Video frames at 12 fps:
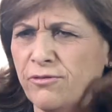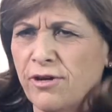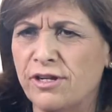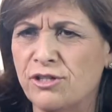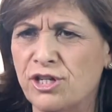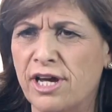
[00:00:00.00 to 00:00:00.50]
you
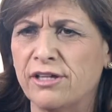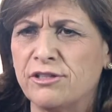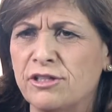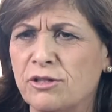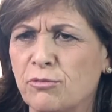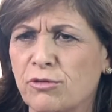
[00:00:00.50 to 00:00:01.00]
find it
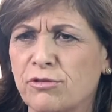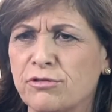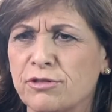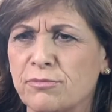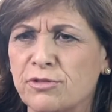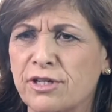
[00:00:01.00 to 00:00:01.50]
challenging? Were
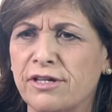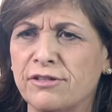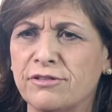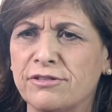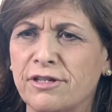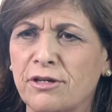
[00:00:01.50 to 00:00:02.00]
there some
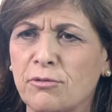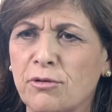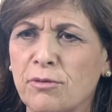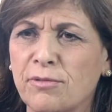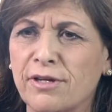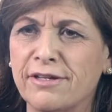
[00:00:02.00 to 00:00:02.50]
challenges that you
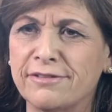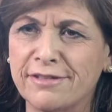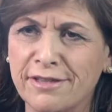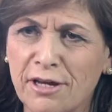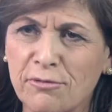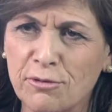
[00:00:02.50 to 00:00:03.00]
were up
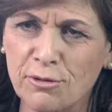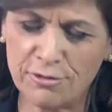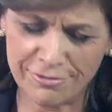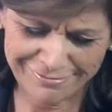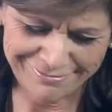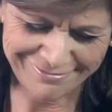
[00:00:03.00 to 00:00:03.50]
against in that role?